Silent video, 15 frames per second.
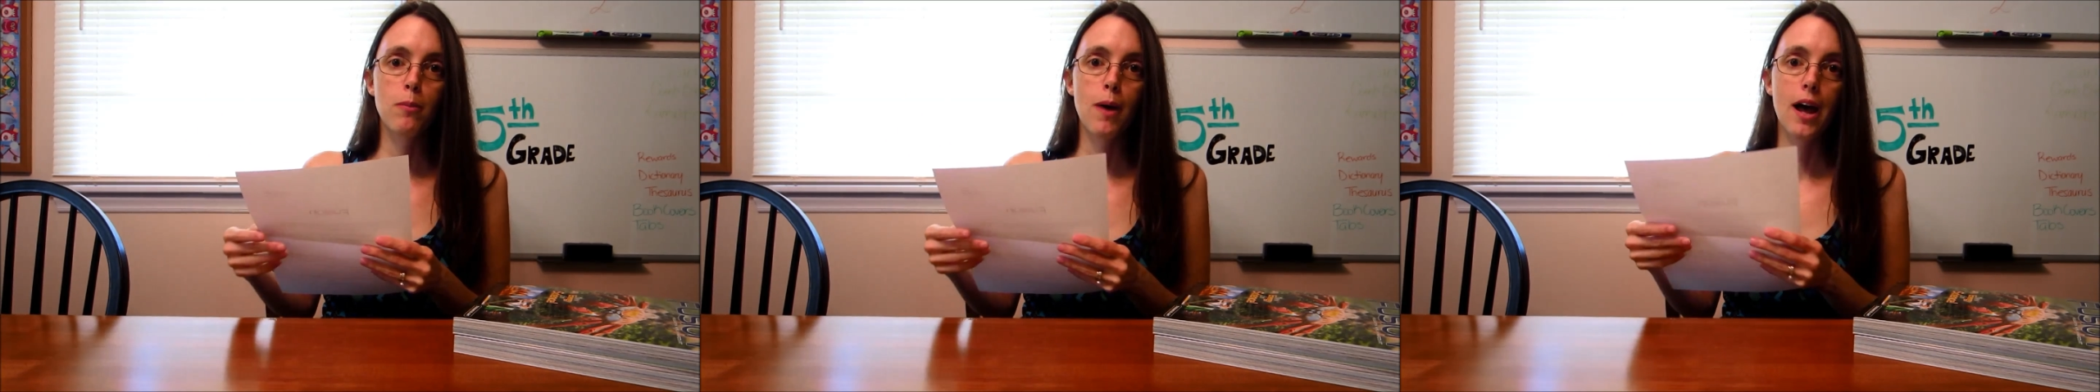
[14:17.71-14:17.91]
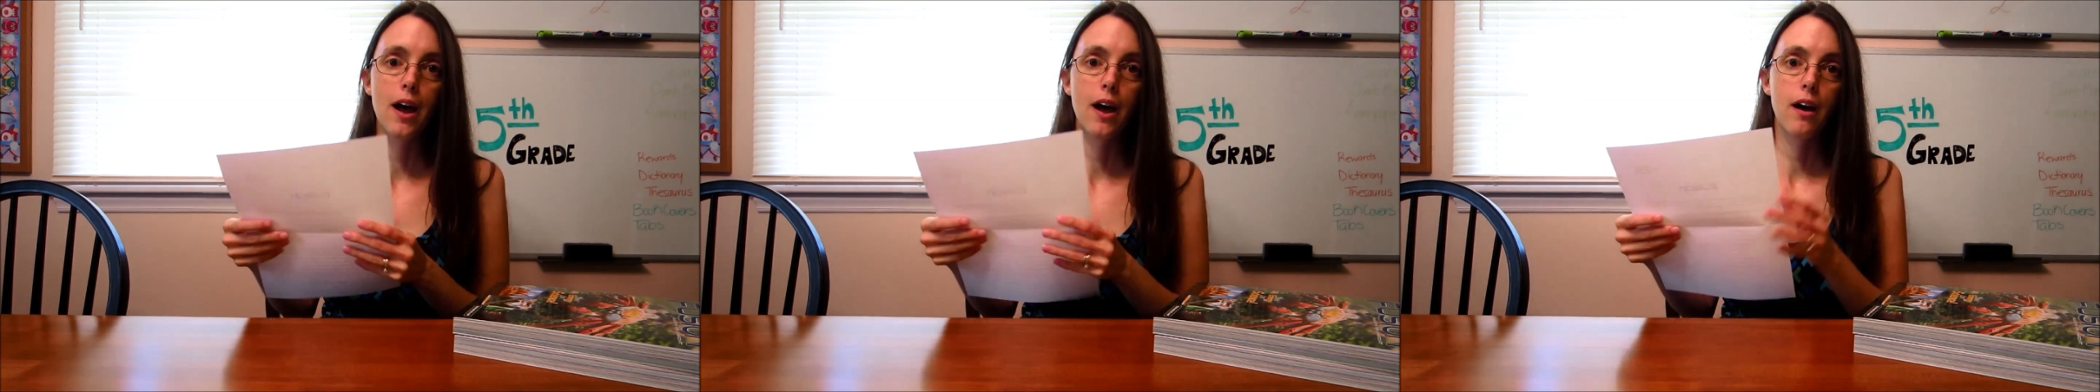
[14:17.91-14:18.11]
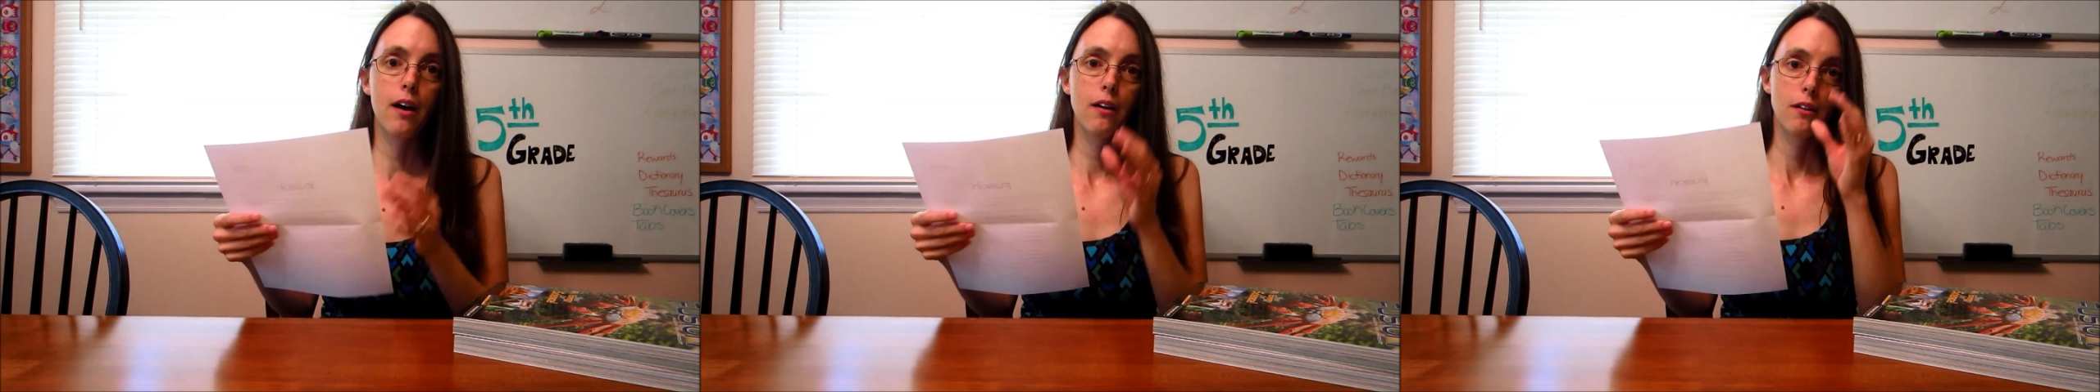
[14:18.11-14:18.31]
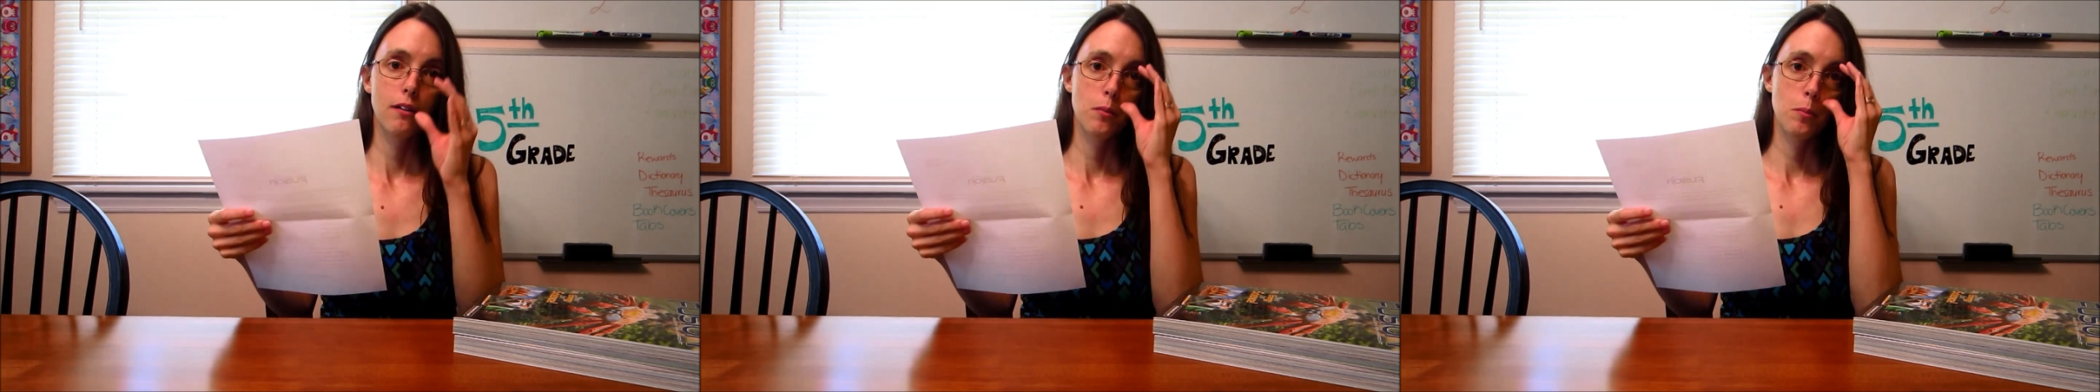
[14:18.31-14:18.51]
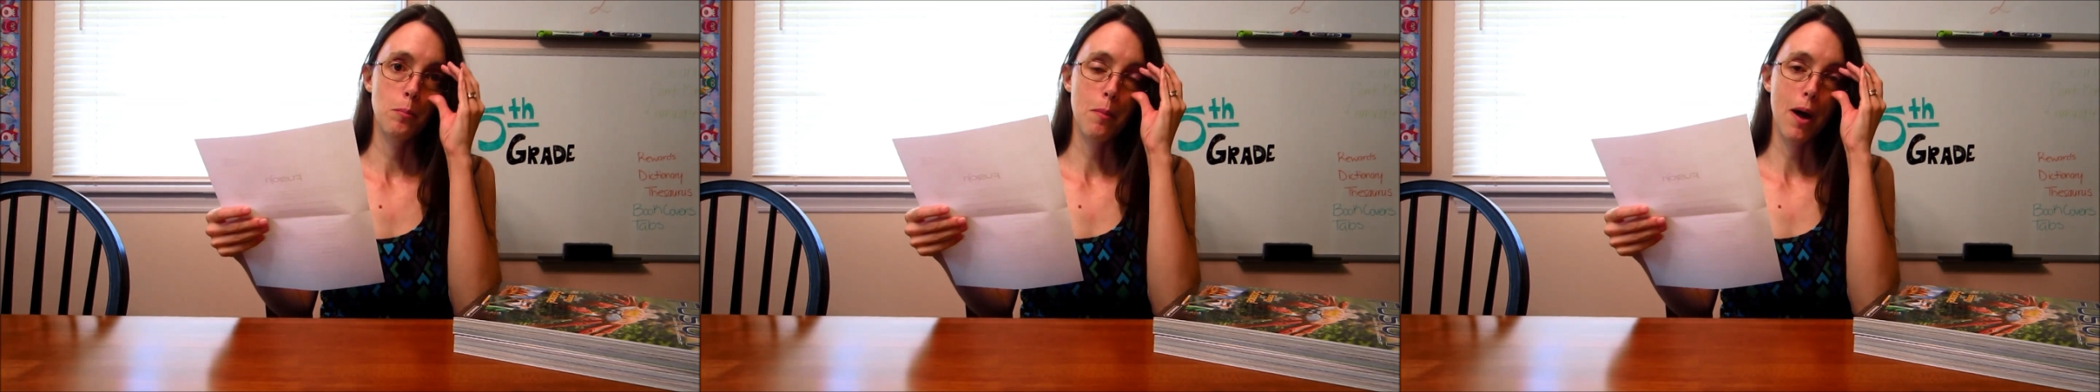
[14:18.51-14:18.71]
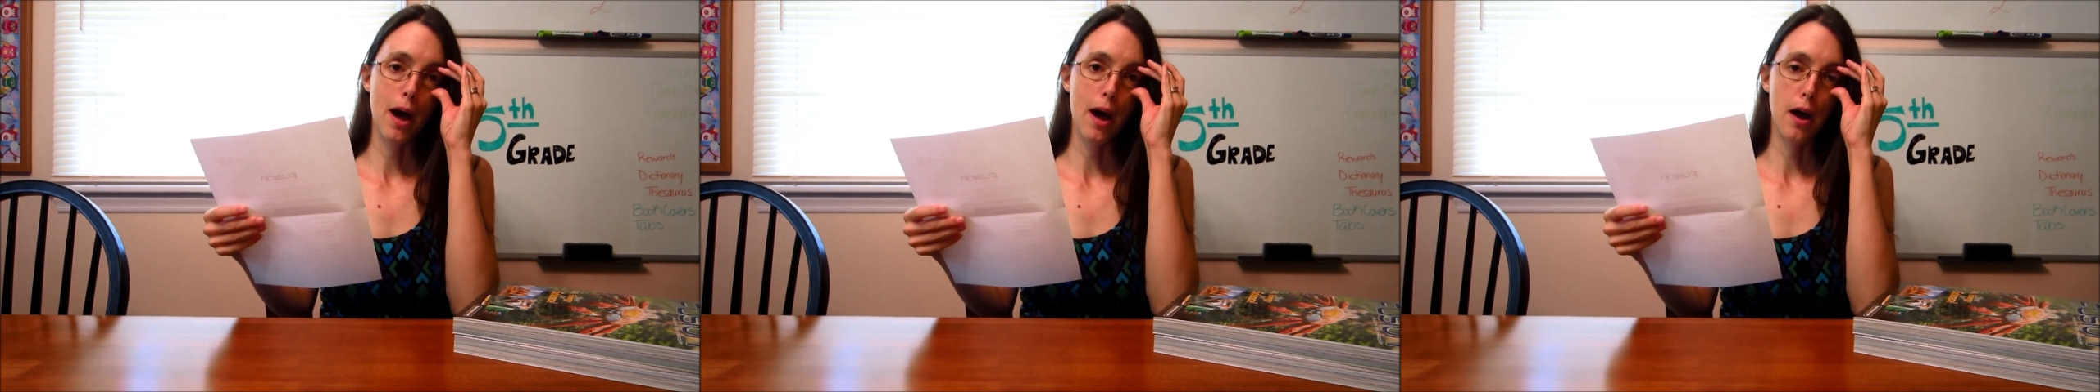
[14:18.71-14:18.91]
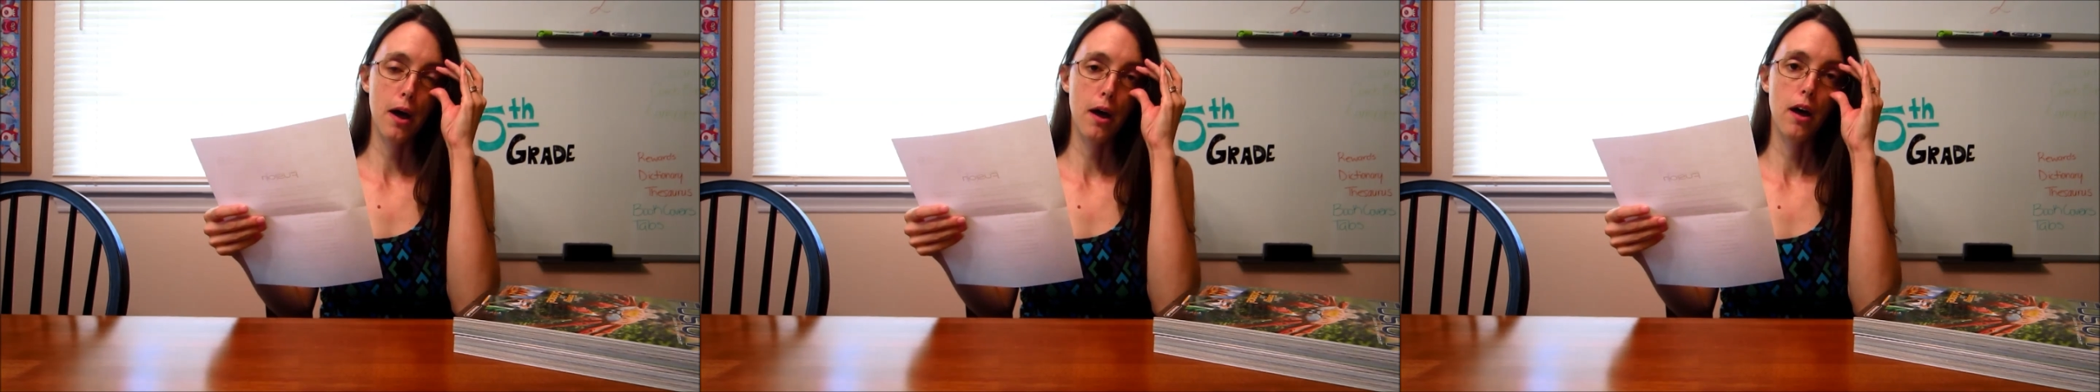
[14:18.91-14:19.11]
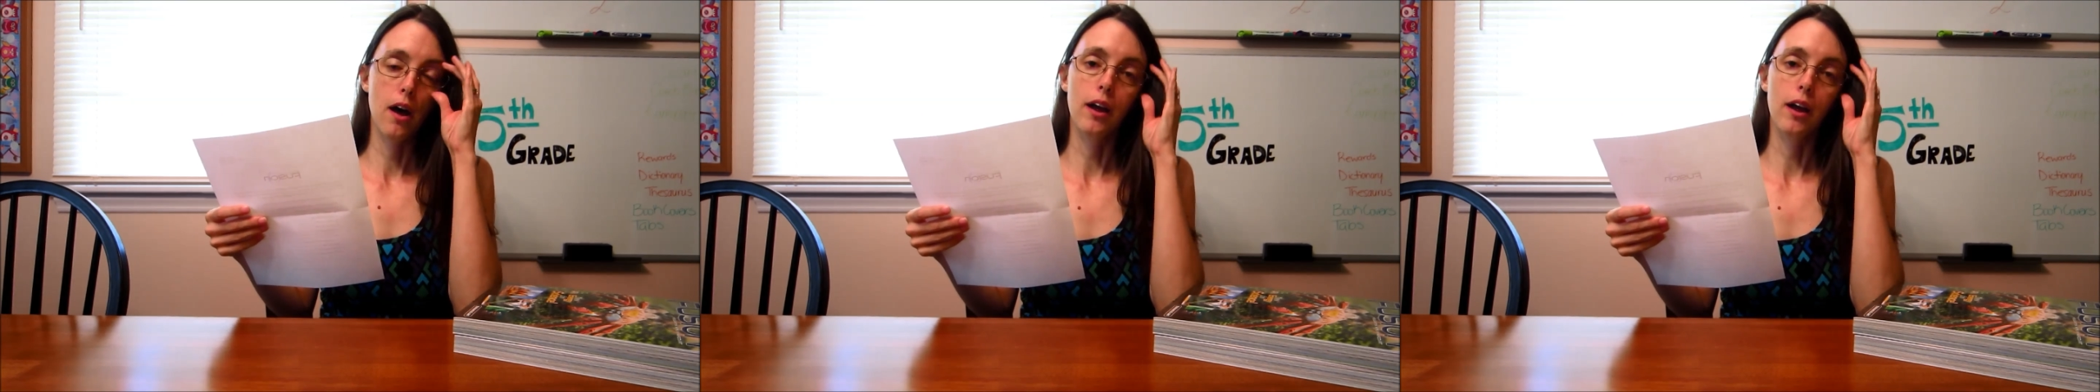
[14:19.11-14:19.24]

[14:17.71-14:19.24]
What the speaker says: my